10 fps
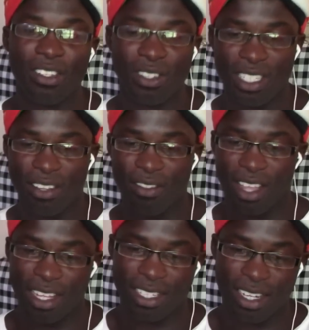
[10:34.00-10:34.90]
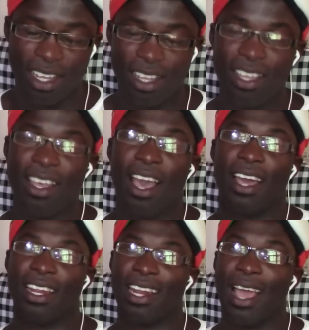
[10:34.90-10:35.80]
to see if that's there
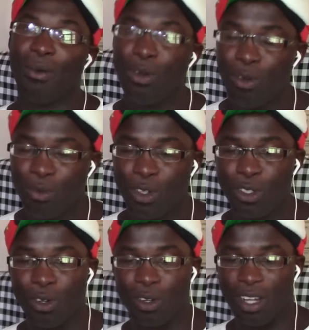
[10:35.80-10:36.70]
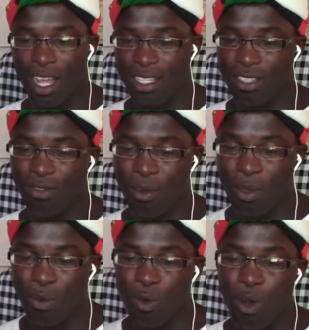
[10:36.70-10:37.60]
and then I will know for sure that's
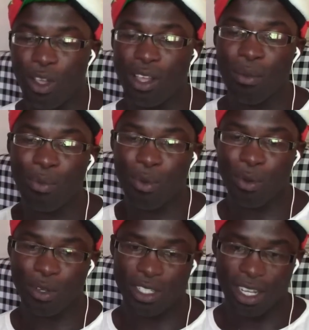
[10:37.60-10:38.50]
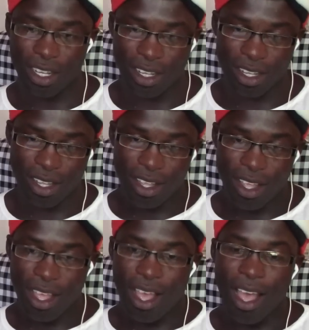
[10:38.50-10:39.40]
from the Royal Project
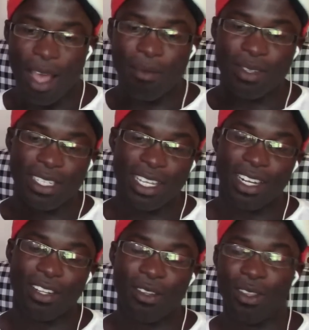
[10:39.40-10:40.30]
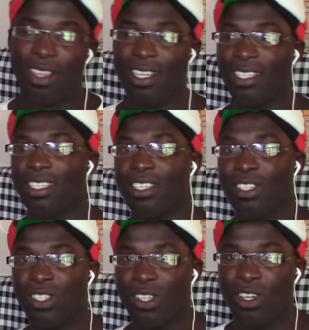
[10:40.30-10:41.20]
I'm telling you this is
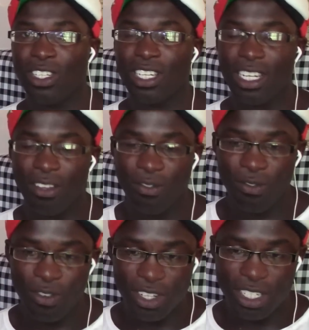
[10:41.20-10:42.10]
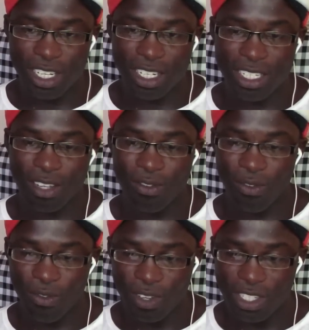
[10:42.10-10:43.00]
such an efficient
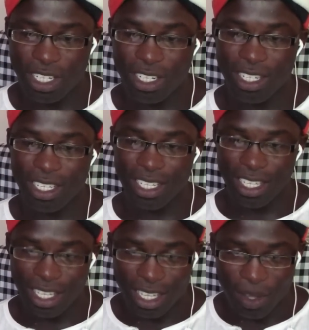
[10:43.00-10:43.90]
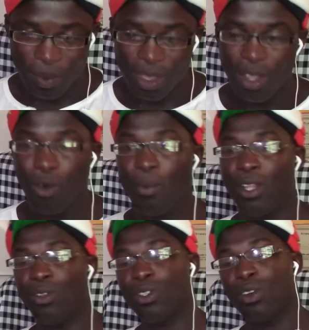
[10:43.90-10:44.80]
efficient king who
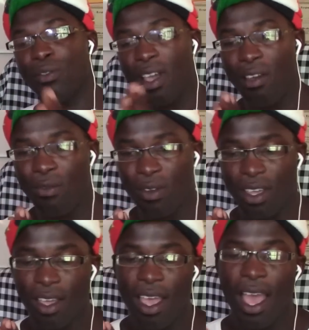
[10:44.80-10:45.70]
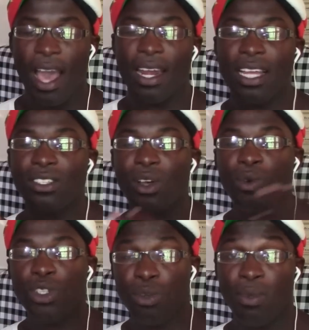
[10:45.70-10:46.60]
made use of everything and that's how
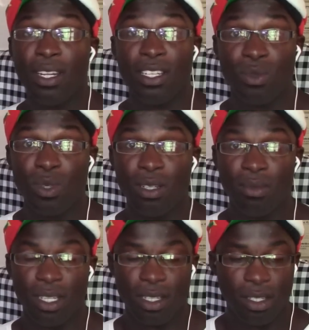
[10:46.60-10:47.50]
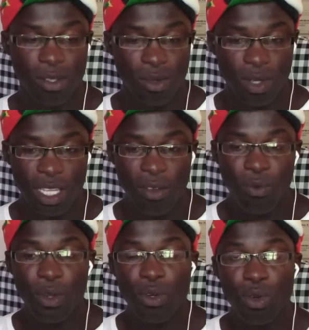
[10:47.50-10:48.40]
we should be in this world because you know
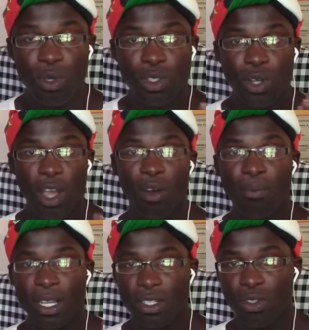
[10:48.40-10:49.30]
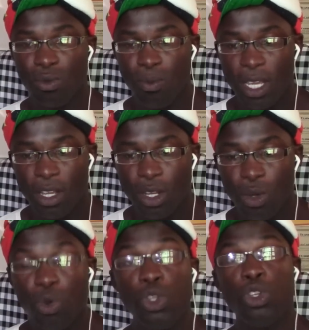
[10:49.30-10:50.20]
if we don't try our best to make
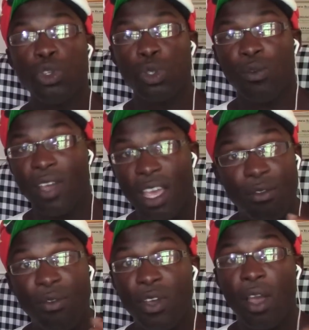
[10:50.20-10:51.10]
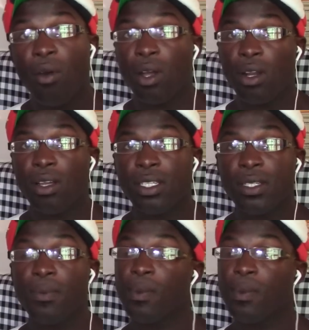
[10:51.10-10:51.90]
good use of everything around us